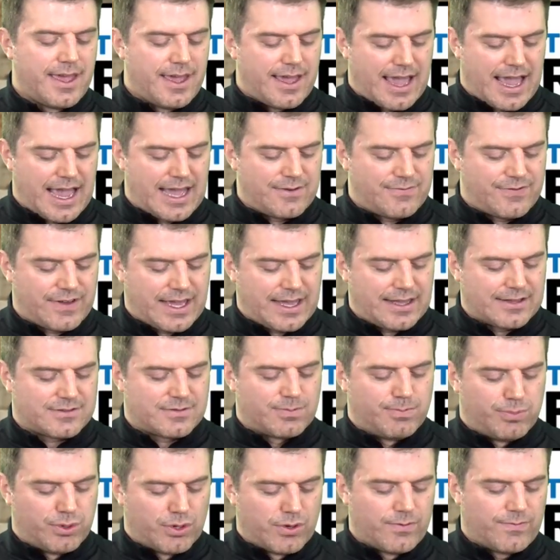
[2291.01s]
Advance,
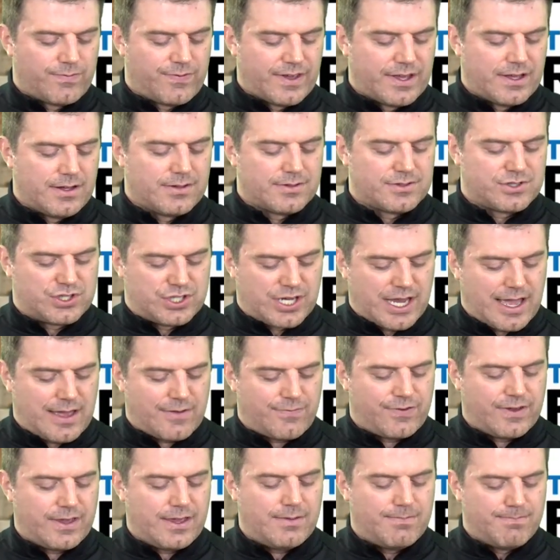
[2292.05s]
Bloomfield,
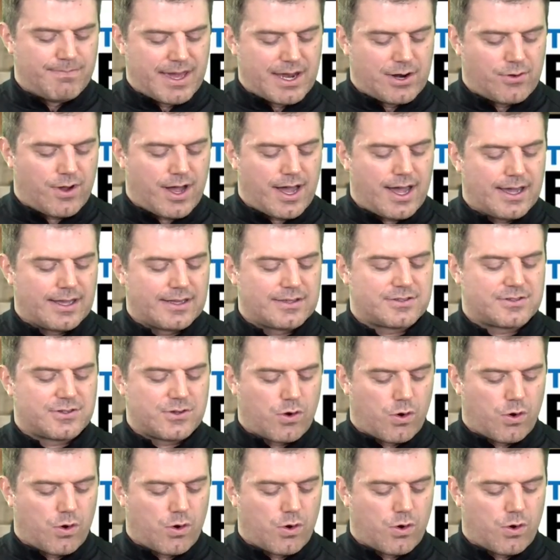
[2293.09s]
Chaffee, Meadow Heights,